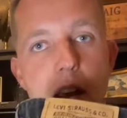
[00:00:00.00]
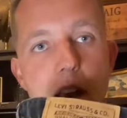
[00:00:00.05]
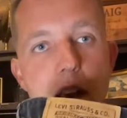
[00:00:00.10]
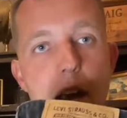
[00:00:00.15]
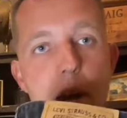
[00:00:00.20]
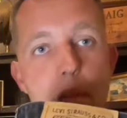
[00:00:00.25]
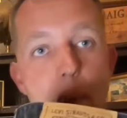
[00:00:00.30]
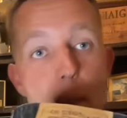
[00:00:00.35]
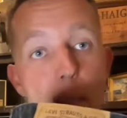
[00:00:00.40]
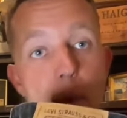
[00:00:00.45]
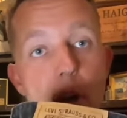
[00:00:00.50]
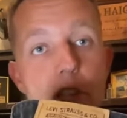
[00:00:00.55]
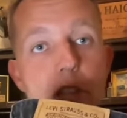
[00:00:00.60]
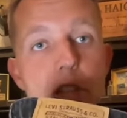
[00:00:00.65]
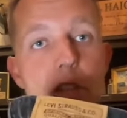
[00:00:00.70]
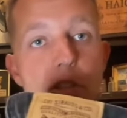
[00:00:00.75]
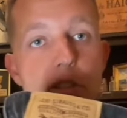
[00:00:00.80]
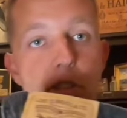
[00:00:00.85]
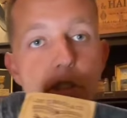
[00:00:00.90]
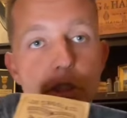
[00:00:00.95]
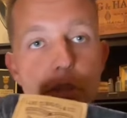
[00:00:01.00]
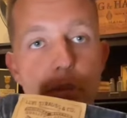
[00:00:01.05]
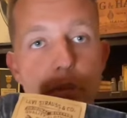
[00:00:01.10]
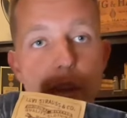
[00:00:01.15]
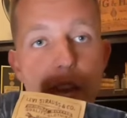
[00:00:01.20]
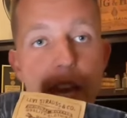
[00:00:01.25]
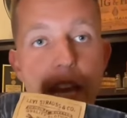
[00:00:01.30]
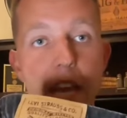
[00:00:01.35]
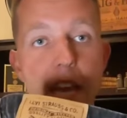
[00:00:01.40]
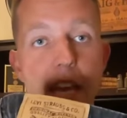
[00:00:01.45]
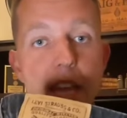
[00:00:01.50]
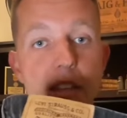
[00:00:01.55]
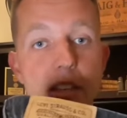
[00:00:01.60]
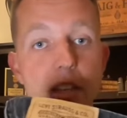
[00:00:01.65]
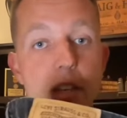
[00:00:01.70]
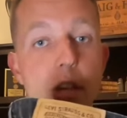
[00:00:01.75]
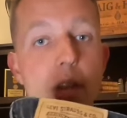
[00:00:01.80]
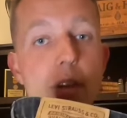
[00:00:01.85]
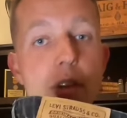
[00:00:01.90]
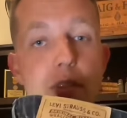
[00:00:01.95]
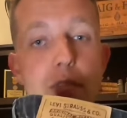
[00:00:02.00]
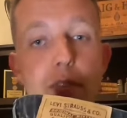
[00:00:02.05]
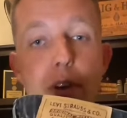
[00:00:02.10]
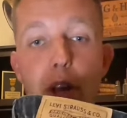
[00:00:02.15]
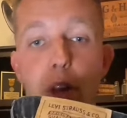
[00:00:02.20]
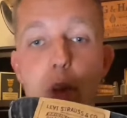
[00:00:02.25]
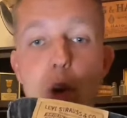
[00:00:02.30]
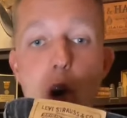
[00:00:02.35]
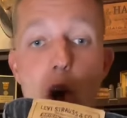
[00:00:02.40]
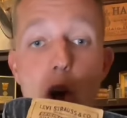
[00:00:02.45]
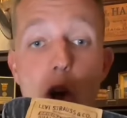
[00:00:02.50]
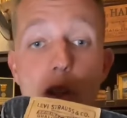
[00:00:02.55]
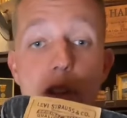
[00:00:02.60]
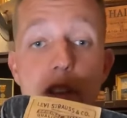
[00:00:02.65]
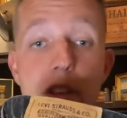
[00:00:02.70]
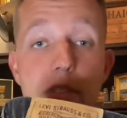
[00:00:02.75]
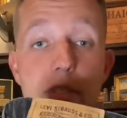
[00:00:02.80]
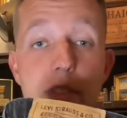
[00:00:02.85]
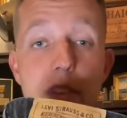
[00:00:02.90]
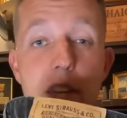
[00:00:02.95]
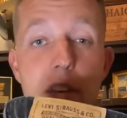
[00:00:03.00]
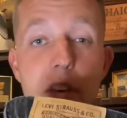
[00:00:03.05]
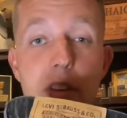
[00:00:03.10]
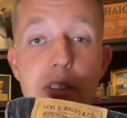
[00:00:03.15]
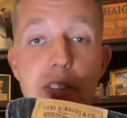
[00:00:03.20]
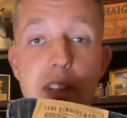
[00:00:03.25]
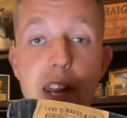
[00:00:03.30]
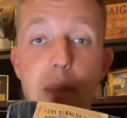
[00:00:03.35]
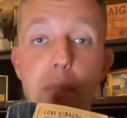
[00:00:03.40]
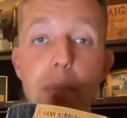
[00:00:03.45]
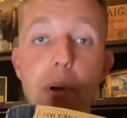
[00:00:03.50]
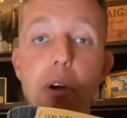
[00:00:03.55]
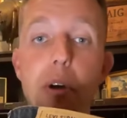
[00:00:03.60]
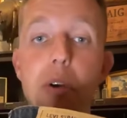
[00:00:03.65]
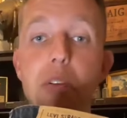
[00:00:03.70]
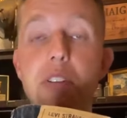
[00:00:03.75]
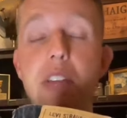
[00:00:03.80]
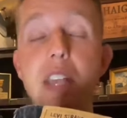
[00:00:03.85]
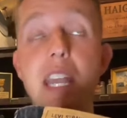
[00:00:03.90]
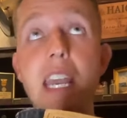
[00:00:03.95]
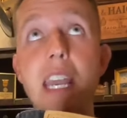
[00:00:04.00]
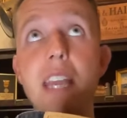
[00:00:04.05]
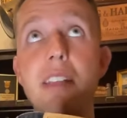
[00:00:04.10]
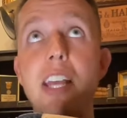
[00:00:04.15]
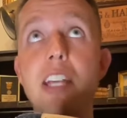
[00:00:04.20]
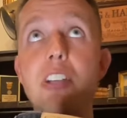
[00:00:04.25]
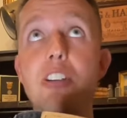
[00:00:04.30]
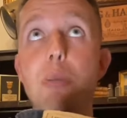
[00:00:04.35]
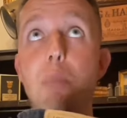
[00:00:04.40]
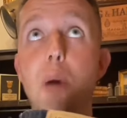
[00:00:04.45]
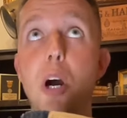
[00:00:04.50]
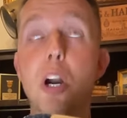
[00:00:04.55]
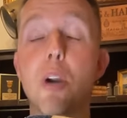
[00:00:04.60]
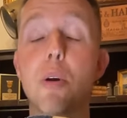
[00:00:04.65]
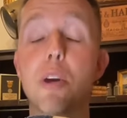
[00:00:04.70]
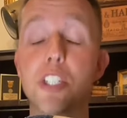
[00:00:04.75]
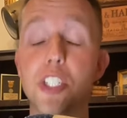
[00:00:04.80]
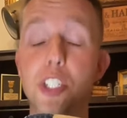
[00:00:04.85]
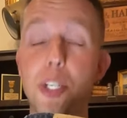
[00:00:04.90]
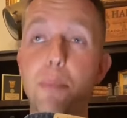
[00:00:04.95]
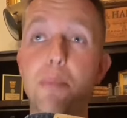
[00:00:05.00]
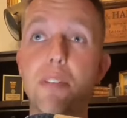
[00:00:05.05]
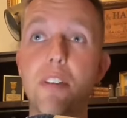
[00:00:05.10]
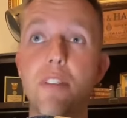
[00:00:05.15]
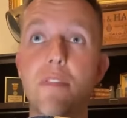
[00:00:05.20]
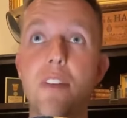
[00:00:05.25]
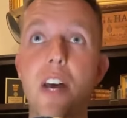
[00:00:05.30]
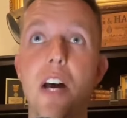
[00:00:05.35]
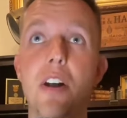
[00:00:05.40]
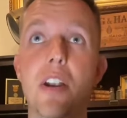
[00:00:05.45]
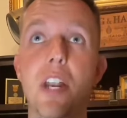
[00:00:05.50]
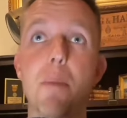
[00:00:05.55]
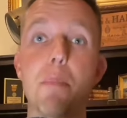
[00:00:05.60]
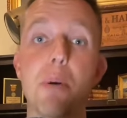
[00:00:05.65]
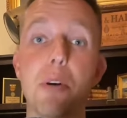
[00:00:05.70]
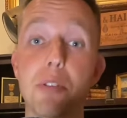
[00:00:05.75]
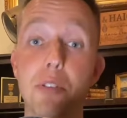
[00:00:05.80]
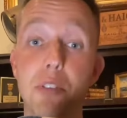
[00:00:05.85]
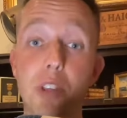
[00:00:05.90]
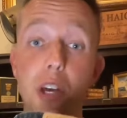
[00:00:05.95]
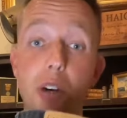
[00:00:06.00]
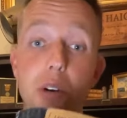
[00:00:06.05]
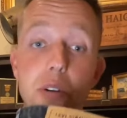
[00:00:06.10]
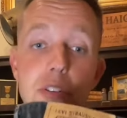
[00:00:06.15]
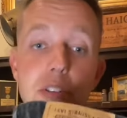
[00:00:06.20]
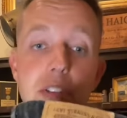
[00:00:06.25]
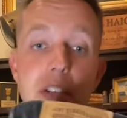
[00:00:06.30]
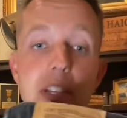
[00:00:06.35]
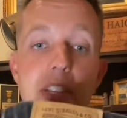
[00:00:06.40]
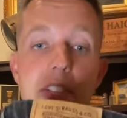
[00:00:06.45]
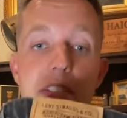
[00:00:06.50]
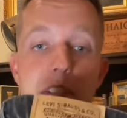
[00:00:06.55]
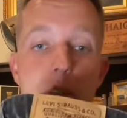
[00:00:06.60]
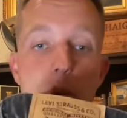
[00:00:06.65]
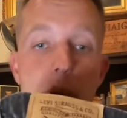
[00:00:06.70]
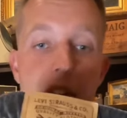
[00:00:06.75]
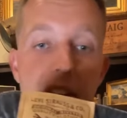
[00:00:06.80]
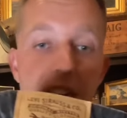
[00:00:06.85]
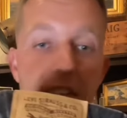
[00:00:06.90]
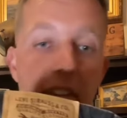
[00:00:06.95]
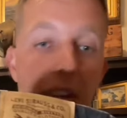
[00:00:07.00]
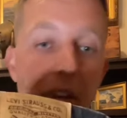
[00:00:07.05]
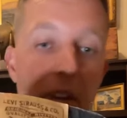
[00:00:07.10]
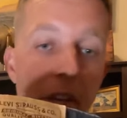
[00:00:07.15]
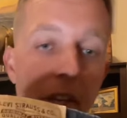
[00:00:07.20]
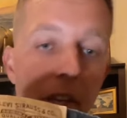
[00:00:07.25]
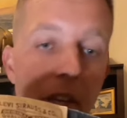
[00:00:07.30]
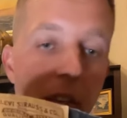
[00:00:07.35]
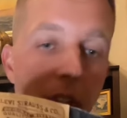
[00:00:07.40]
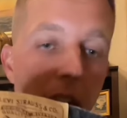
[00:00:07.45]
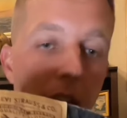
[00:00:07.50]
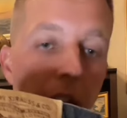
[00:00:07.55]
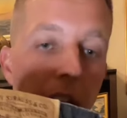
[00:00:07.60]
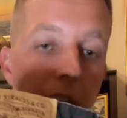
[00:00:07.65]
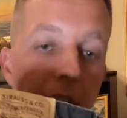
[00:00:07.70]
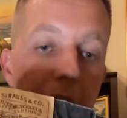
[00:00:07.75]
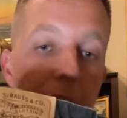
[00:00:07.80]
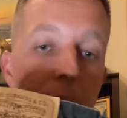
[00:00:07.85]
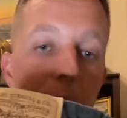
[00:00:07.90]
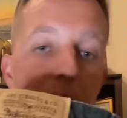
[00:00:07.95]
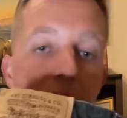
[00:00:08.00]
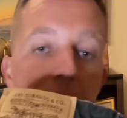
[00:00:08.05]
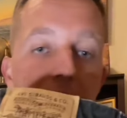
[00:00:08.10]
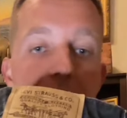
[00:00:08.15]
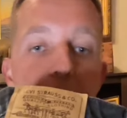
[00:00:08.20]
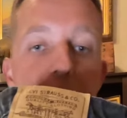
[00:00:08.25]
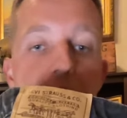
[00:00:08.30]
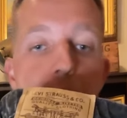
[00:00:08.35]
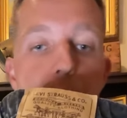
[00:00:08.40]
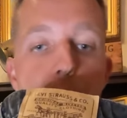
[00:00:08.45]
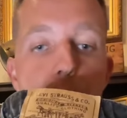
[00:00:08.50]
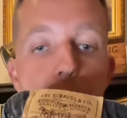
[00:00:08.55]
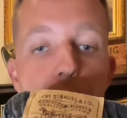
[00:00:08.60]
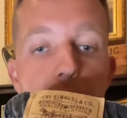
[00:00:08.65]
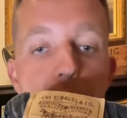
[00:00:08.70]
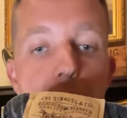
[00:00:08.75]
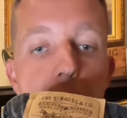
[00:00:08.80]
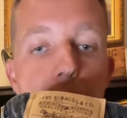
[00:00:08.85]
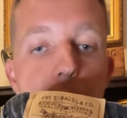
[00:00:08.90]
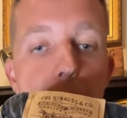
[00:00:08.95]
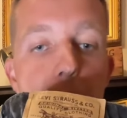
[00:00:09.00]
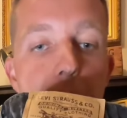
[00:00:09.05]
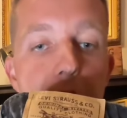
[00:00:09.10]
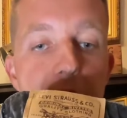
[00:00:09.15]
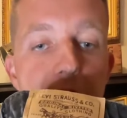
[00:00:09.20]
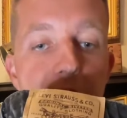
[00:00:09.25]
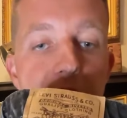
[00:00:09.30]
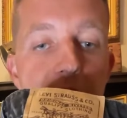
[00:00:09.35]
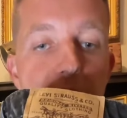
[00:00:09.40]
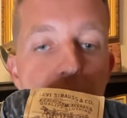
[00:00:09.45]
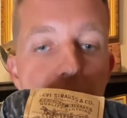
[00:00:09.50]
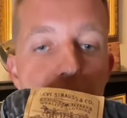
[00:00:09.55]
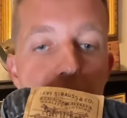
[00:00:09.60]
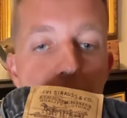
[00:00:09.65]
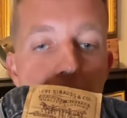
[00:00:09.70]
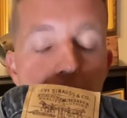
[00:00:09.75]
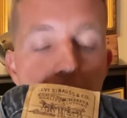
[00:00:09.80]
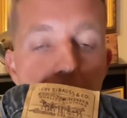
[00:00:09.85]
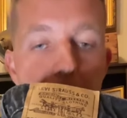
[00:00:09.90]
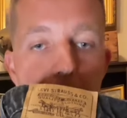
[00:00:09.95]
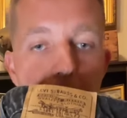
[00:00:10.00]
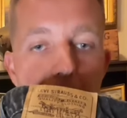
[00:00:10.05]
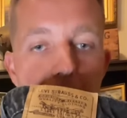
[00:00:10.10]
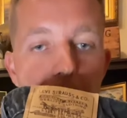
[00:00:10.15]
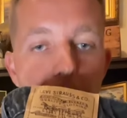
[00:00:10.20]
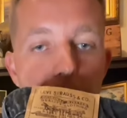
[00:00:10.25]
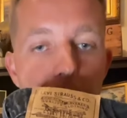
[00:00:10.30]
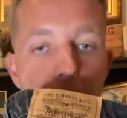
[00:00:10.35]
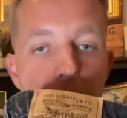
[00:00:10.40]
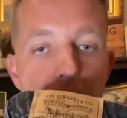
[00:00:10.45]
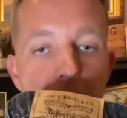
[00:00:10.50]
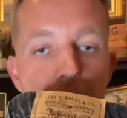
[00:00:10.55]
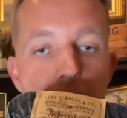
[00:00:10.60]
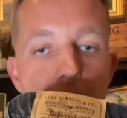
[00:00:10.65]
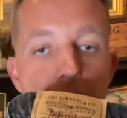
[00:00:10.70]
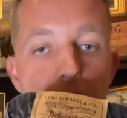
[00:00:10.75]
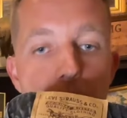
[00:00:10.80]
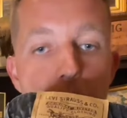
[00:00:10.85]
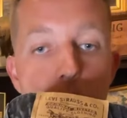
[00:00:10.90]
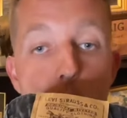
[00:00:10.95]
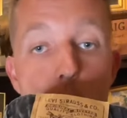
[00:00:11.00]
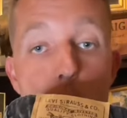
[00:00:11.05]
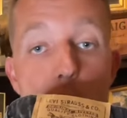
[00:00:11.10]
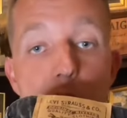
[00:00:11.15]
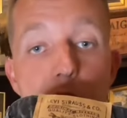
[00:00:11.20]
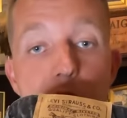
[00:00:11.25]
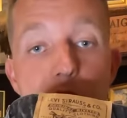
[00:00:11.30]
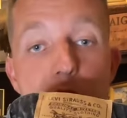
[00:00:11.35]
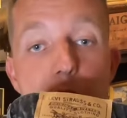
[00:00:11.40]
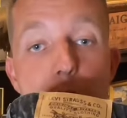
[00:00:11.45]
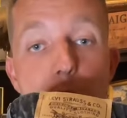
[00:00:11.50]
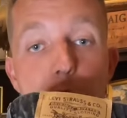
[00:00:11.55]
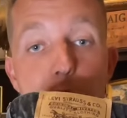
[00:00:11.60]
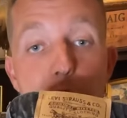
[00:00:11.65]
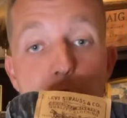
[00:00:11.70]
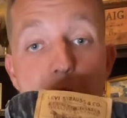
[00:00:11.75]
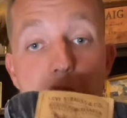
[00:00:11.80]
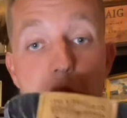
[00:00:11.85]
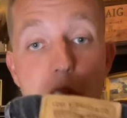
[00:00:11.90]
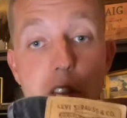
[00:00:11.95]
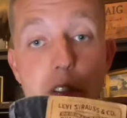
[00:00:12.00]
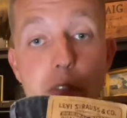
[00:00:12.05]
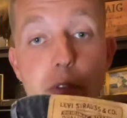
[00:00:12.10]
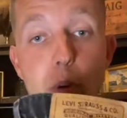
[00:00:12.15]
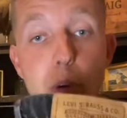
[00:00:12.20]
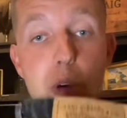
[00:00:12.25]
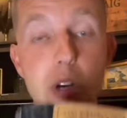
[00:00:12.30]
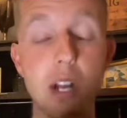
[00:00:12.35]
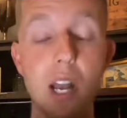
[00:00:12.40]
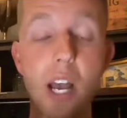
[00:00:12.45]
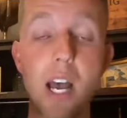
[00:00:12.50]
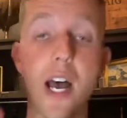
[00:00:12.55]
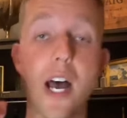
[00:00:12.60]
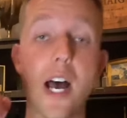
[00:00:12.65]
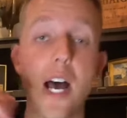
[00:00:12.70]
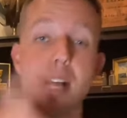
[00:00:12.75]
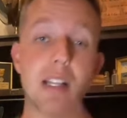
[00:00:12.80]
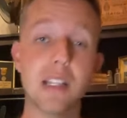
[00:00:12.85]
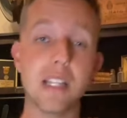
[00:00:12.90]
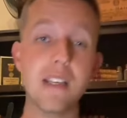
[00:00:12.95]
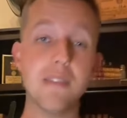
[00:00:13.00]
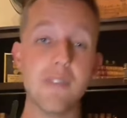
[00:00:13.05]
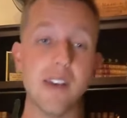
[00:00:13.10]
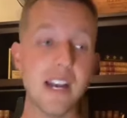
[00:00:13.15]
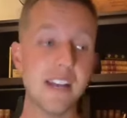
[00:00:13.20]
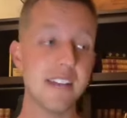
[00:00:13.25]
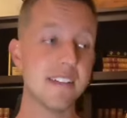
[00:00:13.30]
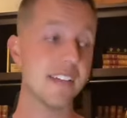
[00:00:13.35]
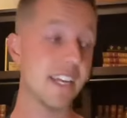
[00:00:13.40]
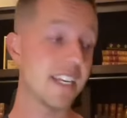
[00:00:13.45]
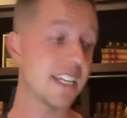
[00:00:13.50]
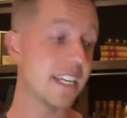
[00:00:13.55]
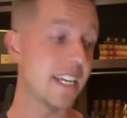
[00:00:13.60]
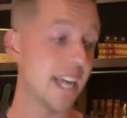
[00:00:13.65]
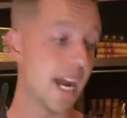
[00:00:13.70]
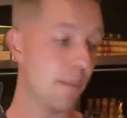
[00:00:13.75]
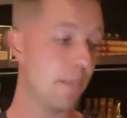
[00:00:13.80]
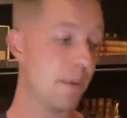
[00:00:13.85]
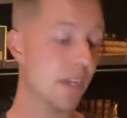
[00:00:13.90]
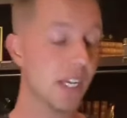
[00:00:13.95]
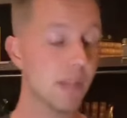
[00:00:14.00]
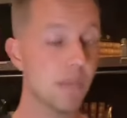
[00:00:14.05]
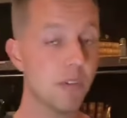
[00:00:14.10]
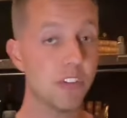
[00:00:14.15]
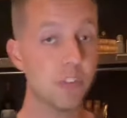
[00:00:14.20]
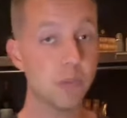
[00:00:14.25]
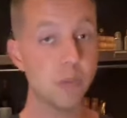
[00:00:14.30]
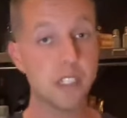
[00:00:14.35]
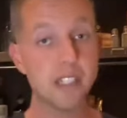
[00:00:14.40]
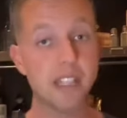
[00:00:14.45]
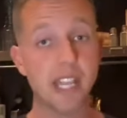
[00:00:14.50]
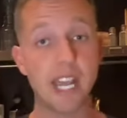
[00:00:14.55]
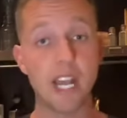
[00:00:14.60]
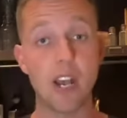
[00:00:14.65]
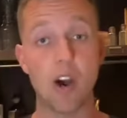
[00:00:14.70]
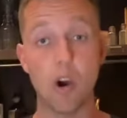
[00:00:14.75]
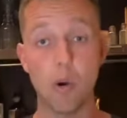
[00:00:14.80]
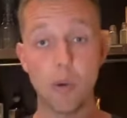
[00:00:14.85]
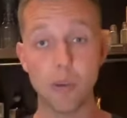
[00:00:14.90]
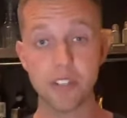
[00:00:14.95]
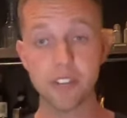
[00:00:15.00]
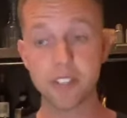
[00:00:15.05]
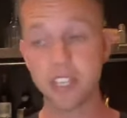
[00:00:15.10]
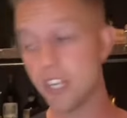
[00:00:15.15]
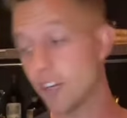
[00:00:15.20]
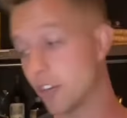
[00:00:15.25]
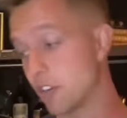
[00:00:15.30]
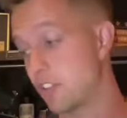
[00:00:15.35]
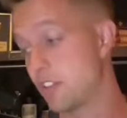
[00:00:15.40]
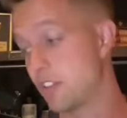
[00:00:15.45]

I'm on YouTube and you can follow all these videos that I post, and like tomorrow I'll ship stuff out and I post those so you can see what I sell and how much I sell it for. But the silver or the orange tab is what I look for. A Levi's I did not pick up this week that I always get are